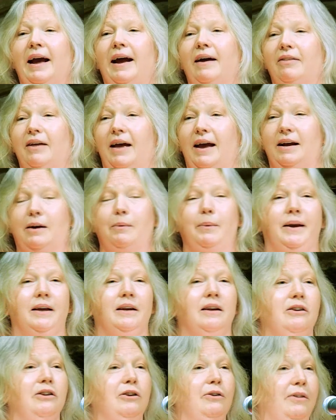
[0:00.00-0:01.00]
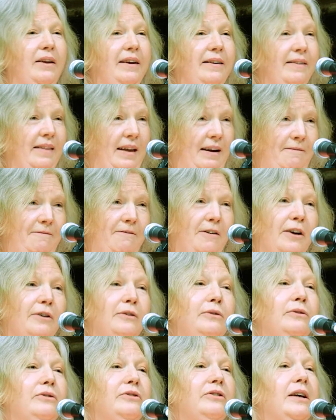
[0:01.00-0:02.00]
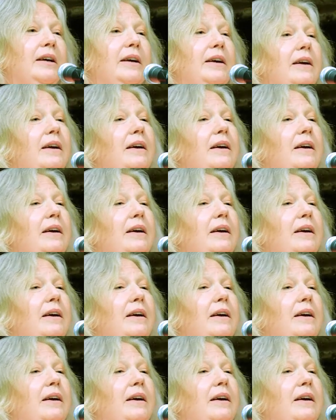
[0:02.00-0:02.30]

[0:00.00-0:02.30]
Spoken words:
how the heck are we going to do this then, folks?